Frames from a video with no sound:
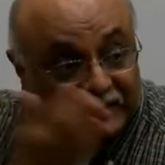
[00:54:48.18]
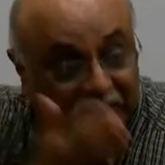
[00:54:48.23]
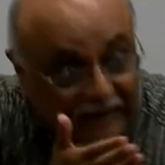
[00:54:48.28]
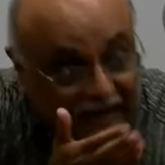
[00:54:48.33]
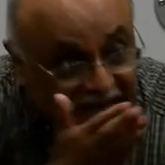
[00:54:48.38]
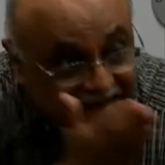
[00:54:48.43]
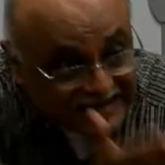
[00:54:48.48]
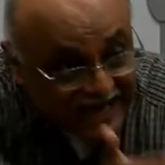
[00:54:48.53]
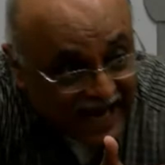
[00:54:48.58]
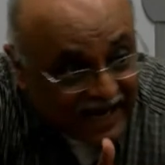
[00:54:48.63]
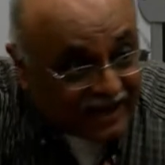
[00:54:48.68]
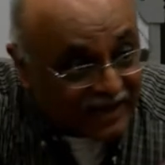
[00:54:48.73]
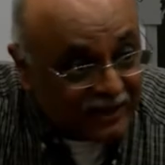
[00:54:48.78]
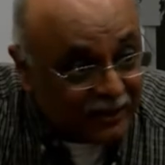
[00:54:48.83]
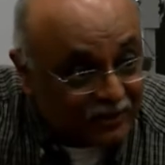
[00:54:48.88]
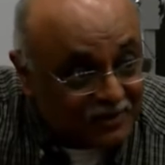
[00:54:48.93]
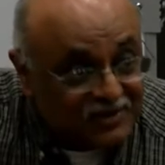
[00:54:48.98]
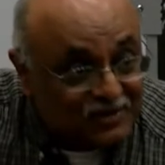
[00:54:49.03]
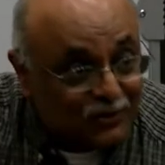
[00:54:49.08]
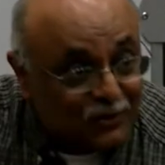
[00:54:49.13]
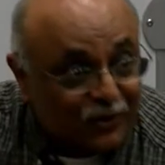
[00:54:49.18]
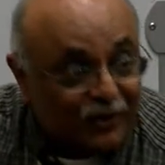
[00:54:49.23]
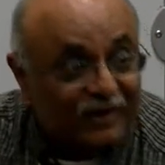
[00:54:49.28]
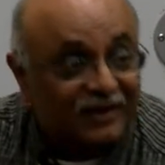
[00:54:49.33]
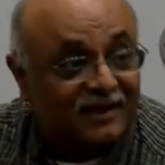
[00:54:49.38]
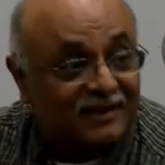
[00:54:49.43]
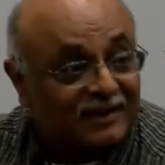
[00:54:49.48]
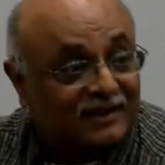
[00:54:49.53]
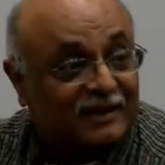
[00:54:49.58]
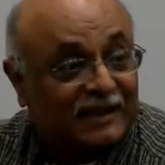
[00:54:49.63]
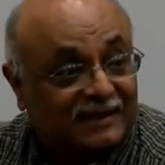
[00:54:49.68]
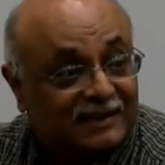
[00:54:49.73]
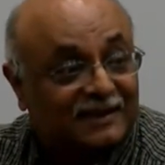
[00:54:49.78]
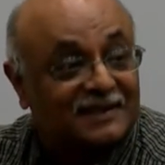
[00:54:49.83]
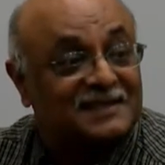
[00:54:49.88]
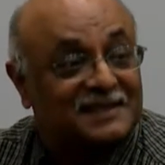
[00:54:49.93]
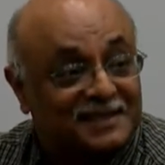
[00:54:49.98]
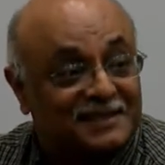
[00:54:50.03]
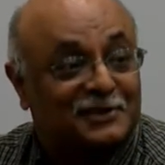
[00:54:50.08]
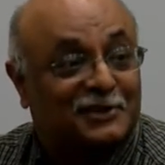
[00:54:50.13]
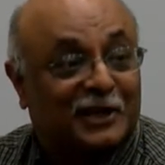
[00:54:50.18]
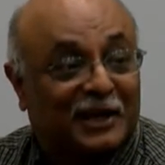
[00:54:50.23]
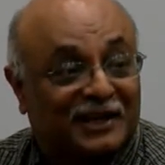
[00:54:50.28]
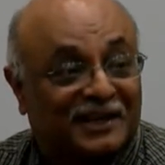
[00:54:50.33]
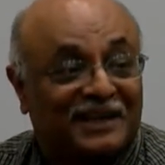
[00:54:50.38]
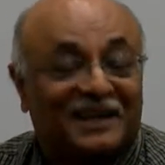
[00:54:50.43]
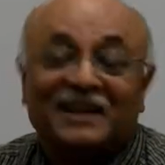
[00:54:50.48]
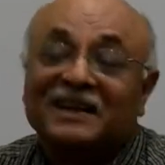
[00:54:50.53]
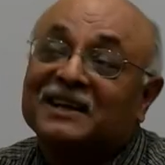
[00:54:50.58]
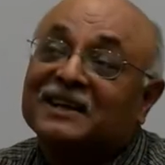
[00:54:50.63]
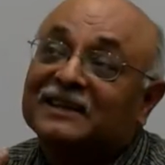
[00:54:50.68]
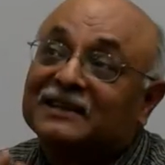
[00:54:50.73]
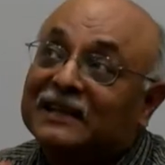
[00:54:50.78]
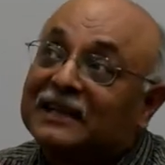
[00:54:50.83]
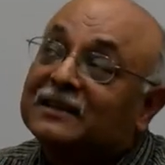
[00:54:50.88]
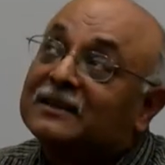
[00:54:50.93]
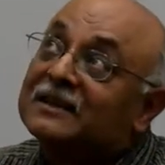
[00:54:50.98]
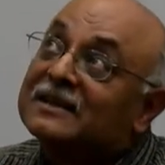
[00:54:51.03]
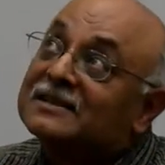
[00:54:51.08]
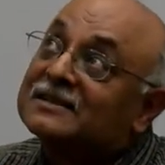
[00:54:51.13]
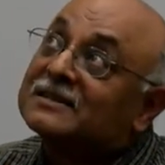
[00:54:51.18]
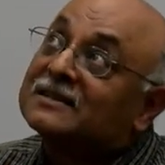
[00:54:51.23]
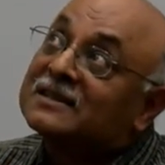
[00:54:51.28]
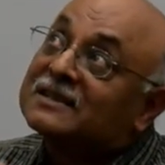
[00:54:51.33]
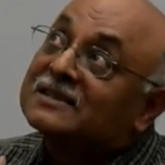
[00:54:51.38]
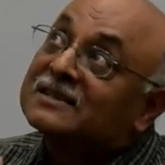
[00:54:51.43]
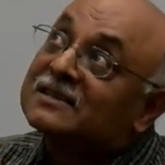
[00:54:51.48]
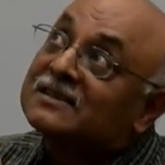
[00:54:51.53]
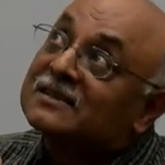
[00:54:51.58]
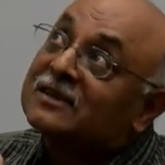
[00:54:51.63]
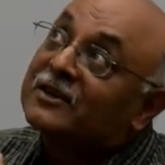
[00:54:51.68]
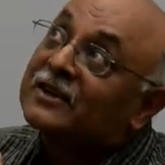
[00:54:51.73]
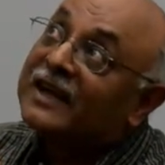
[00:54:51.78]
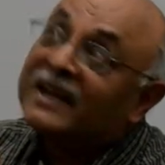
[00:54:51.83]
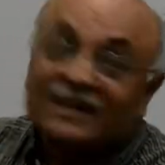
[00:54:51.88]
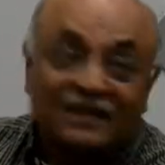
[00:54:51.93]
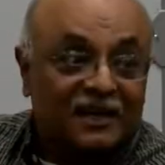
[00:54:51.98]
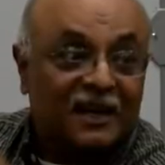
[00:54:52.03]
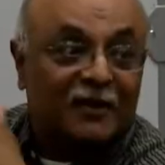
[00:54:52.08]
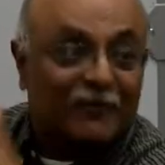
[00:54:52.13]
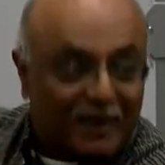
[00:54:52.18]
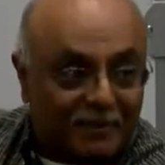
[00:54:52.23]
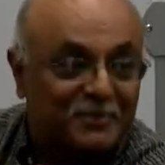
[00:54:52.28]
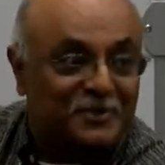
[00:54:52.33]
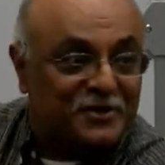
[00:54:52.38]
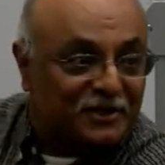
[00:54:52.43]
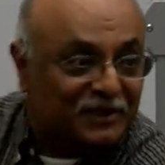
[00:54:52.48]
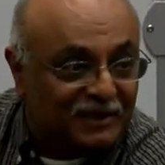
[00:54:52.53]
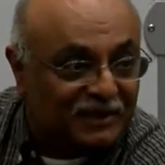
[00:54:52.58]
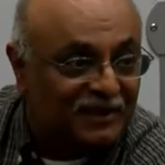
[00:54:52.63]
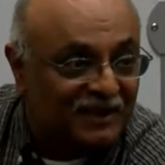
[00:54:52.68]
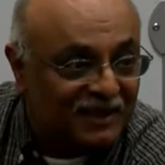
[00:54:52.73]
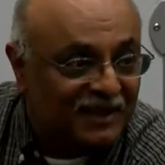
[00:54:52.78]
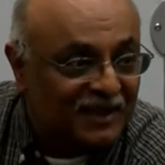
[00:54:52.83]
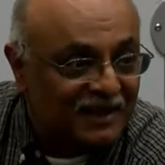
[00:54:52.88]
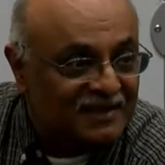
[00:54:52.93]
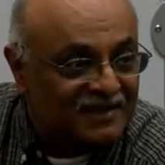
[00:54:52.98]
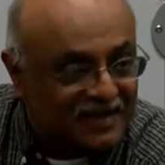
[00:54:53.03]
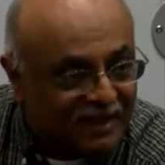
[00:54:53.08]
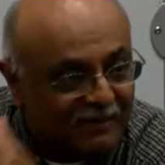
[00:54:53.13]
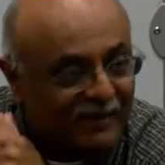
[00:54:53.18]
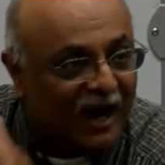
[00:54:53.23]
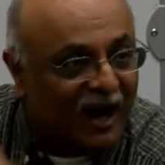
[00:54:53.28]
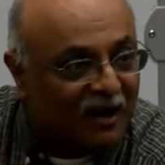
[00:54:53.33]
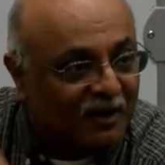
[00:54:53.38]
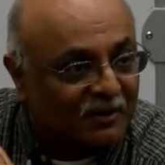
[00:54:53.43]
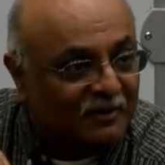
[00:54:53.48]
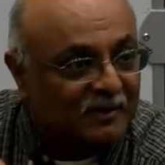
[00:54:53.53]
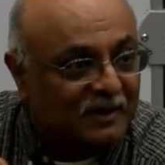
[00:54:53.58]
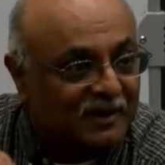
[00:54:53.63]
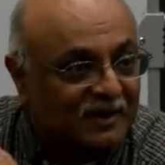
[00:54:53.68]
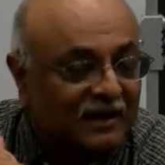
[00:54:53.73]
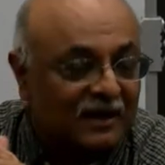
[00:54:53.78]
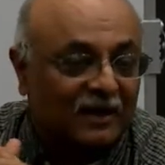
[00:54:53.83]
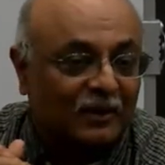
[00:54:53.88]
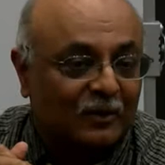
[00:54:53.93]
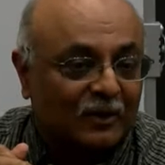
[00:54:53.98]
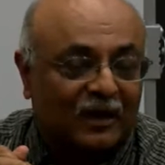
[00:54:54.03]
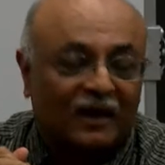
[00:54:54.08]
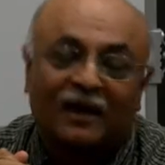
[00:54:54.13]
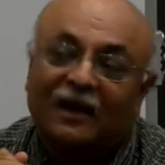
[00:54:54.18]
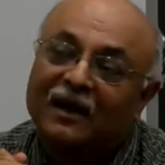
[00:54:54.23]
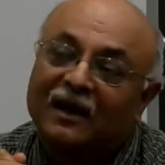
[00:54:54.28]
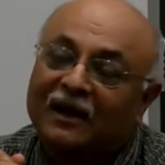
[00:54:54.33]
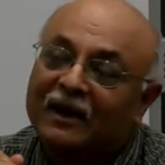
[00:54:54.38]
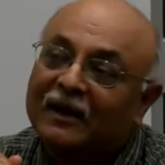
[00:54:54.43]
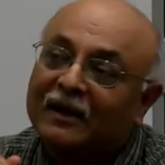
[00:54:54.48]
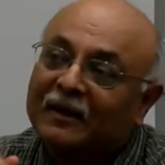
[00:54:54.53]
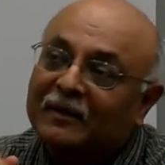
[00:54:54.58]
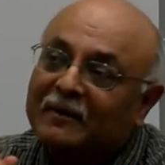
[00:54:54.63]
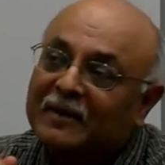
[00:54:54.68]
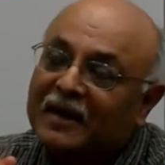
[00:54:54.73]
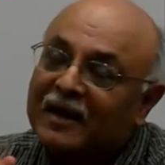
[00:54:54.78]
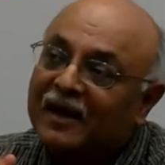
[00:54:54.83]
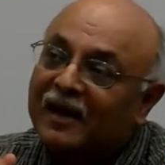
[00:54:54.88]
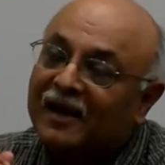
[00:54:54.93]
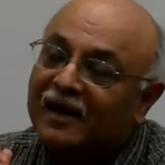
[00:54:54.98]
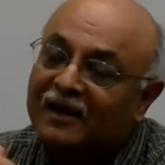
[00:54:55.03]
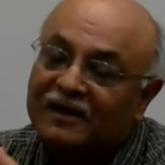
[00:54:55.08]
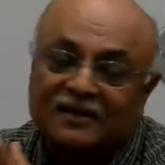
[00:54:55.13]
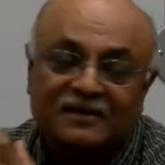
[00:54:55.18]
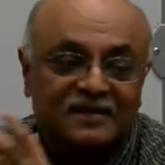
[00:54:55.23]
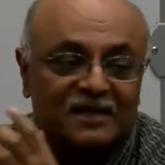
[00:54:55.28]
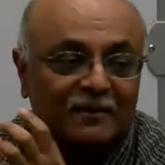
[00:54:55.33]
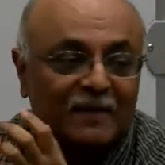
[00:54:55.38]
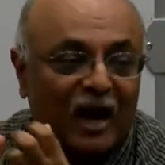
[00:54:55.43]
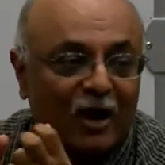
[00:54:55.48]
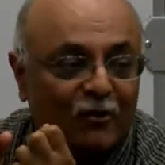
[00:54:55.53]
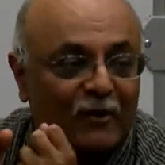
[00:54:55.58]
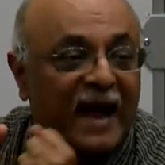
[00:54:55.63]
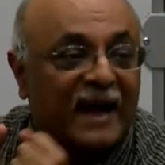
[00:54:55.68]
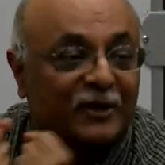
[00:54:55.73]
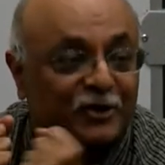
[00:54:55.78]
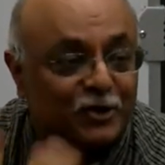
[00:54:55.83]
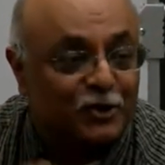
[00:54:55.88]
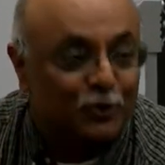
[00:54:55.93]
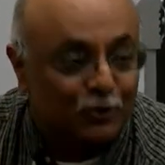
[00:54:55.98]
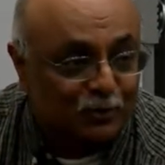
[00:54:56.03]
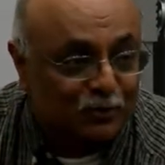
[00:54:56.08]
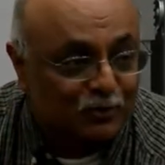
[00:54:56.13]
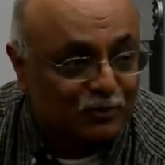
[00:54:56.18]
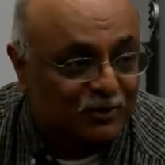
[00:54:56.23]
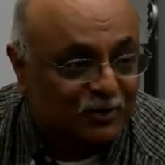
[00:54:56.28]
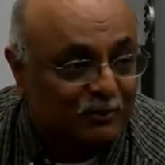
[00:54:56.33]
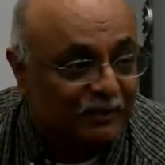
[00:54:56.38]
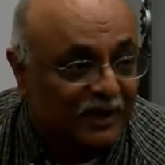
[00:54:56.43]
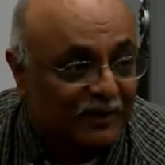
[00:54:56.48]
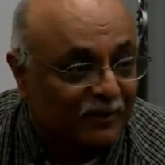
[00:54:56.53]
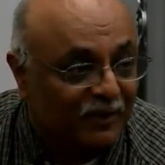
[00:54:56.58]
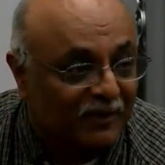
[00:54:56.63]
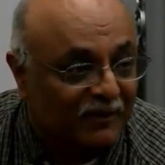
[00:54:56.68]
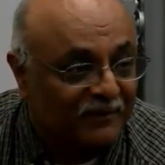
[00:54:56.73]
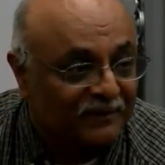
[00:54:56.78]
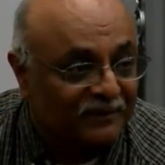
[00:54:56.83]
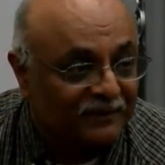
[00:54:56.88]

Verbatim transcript: exactly your story that, that this is that this this is going to hit corruption somehow uh, uh, somehow rang true to people.